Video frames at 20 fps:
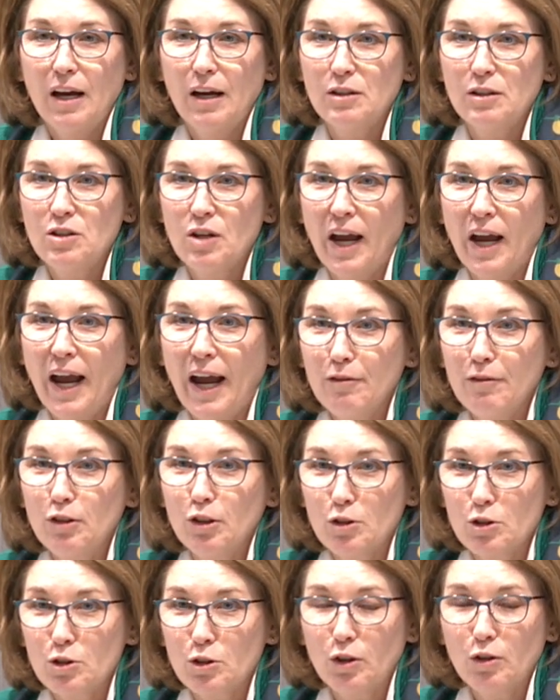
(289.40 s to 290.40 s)
to have
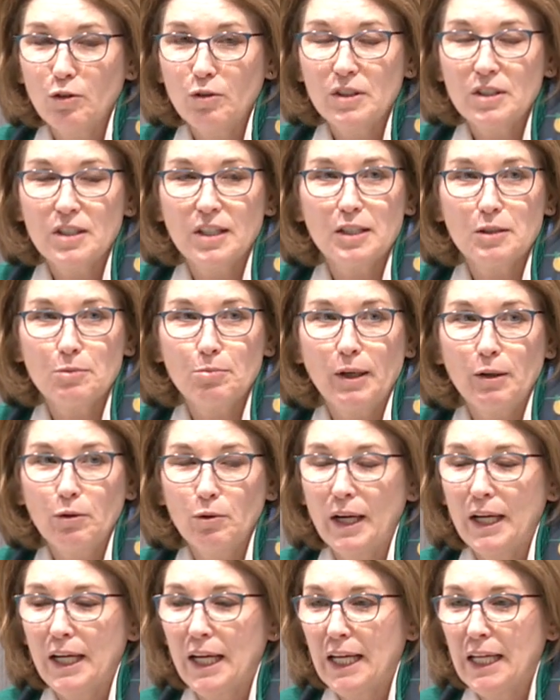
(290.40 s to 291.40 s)
your service as my
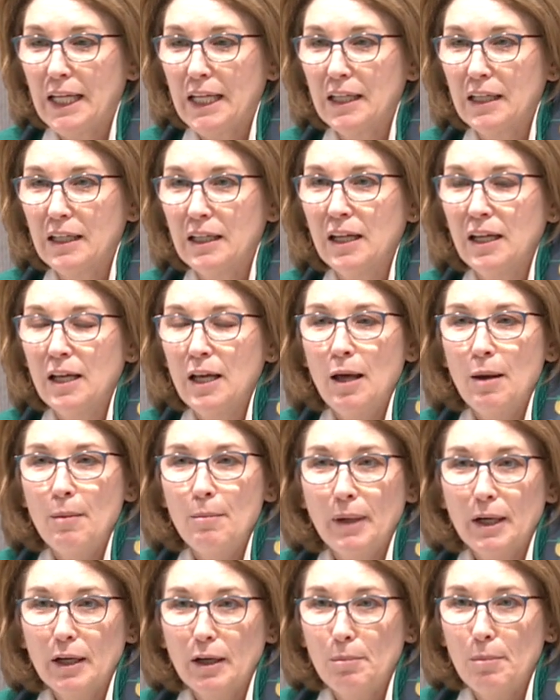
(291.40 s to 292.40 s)
right hand.
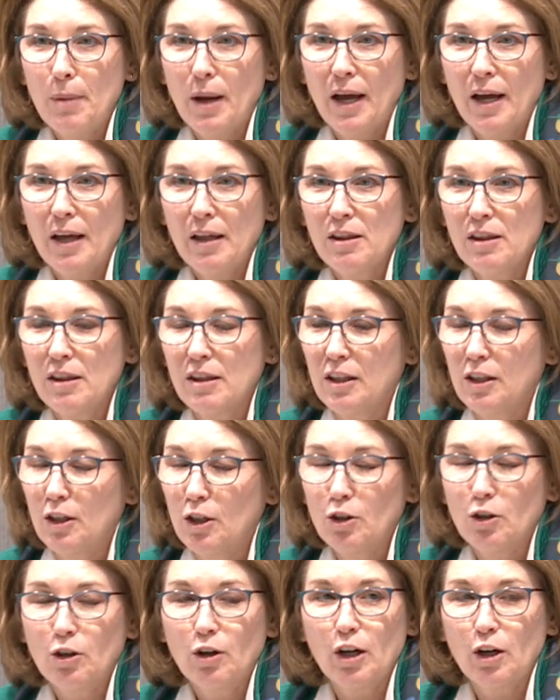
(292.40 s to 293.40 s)
Mary Beth,
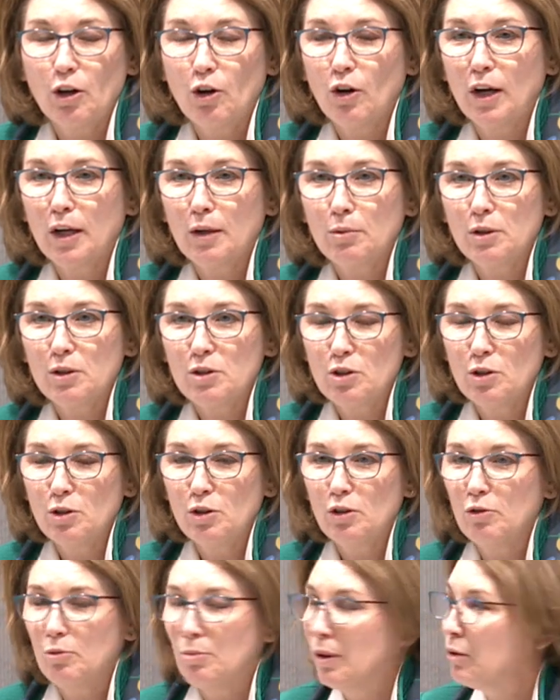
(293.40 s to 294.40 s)
you're incredible too.
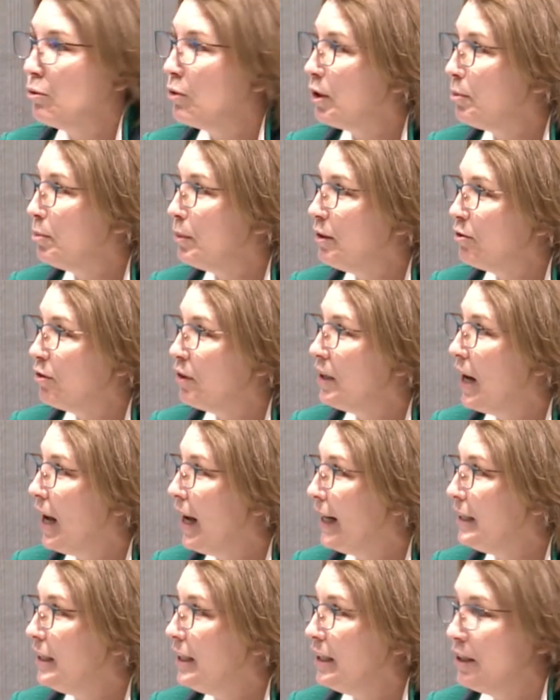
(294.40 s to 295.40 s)
You've been with me for
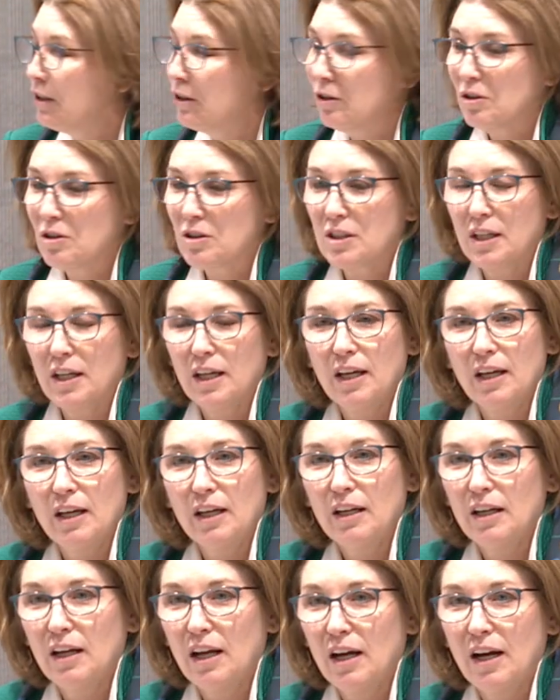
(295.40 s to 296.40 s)
9 years,
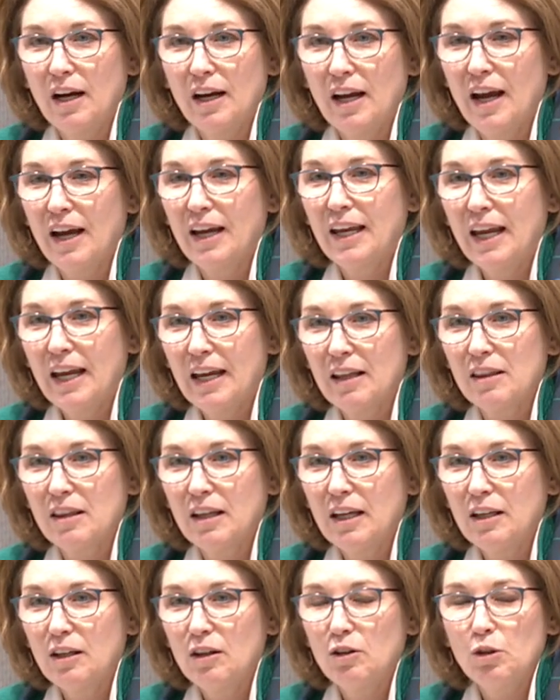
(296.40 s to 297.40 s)
and I can't
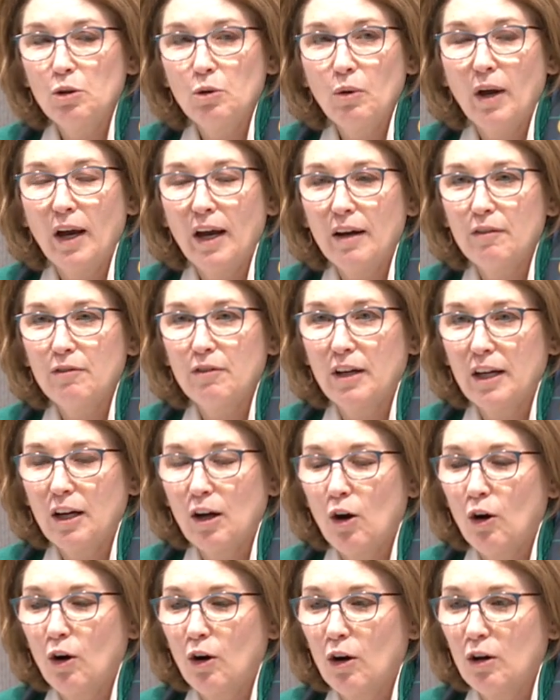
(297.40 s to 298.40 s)
thank you. You have a
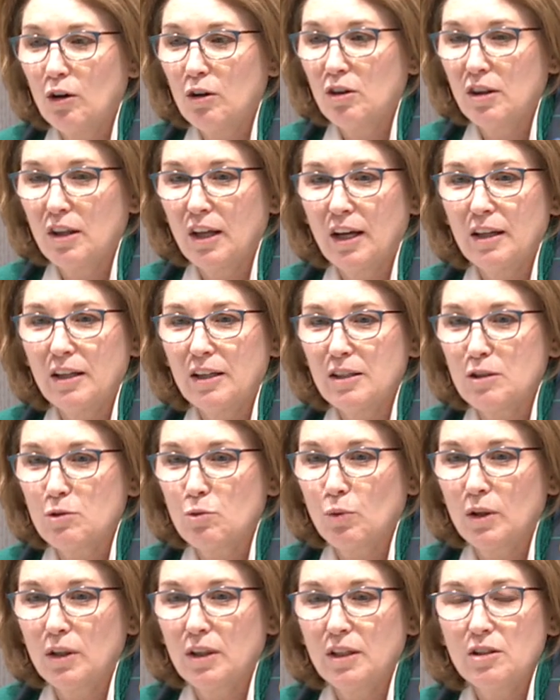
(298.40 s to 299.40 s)
heart that is
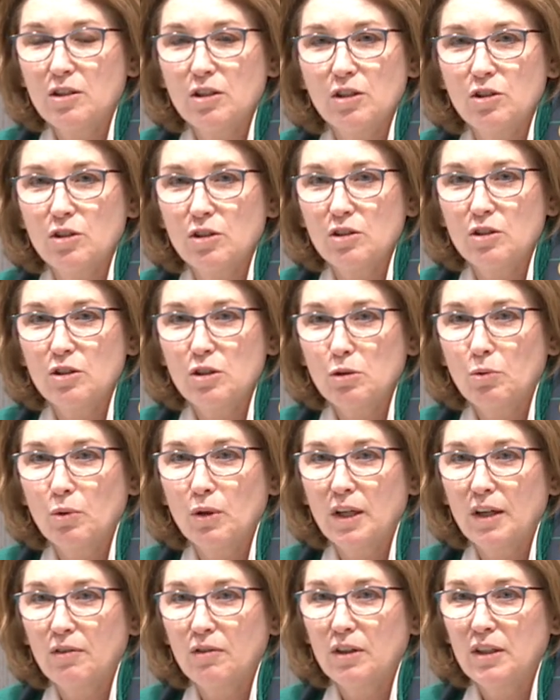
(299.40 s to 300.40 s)
willing to just do
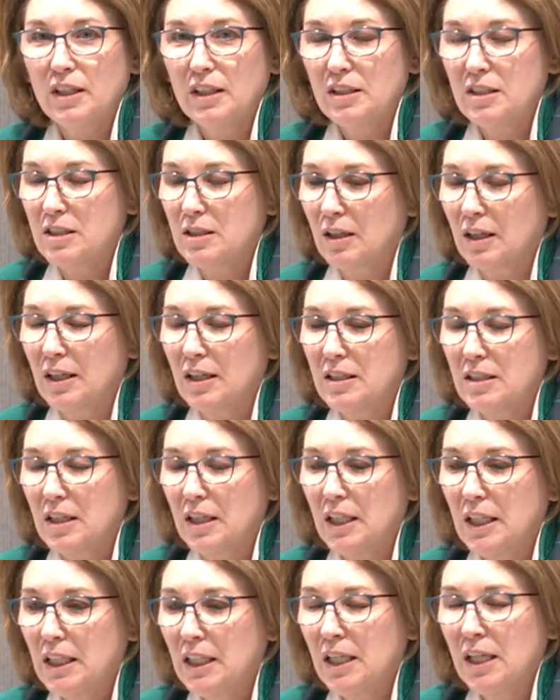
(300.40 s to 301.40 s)
whatever needs to get
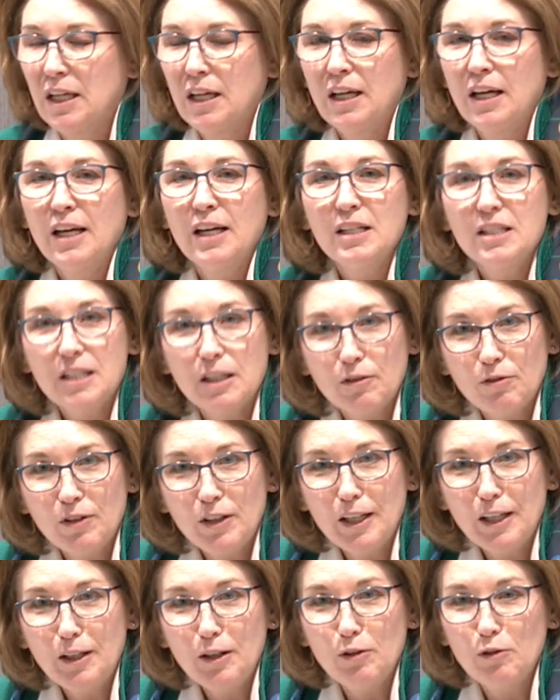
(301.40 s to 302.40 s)
done.
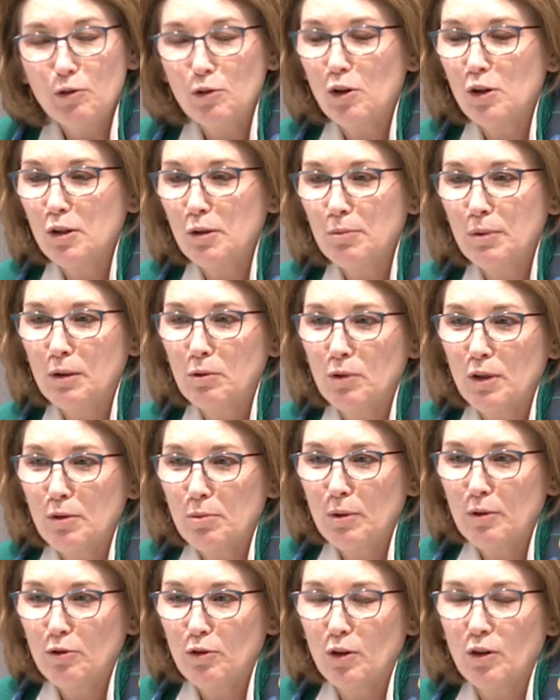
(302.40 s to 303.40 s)
Tiffany, you've only been with
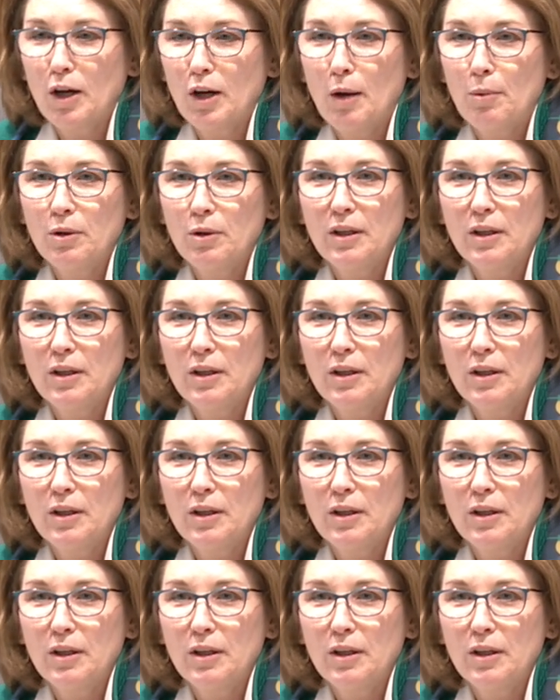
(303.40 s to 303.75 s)
me for a couple